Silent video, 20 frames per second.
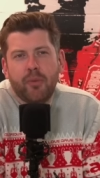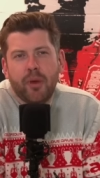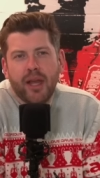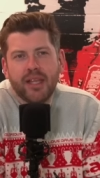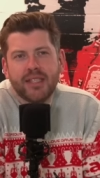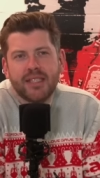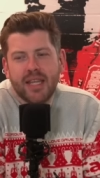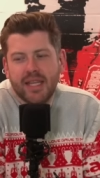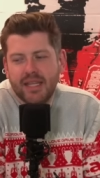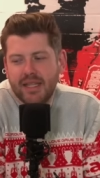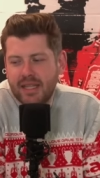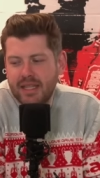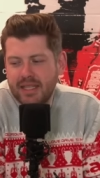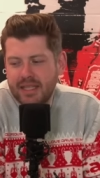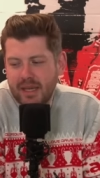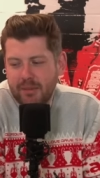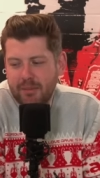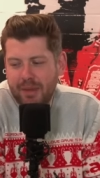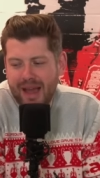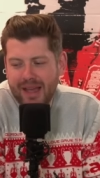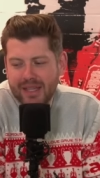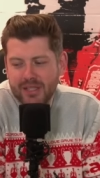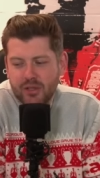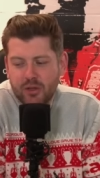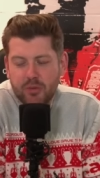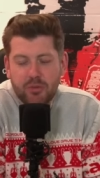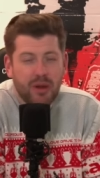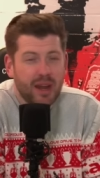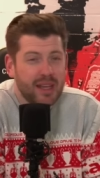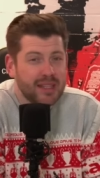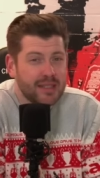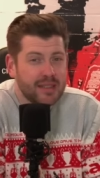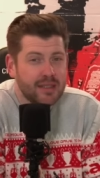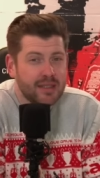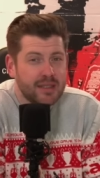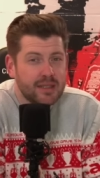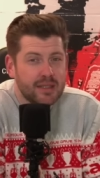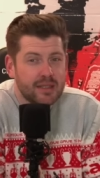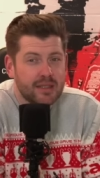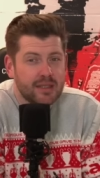Did he say past or
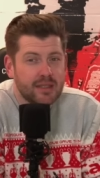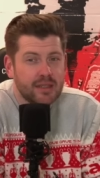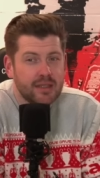present?